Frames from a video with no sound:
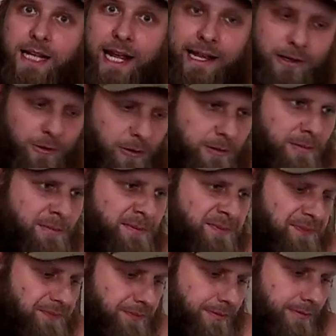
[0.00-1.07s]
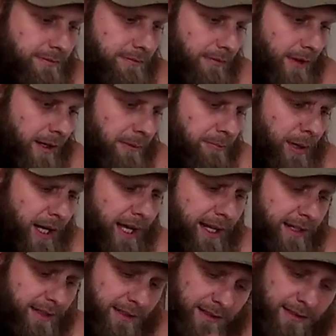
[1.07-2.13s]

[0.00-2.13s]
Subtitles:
Ale, but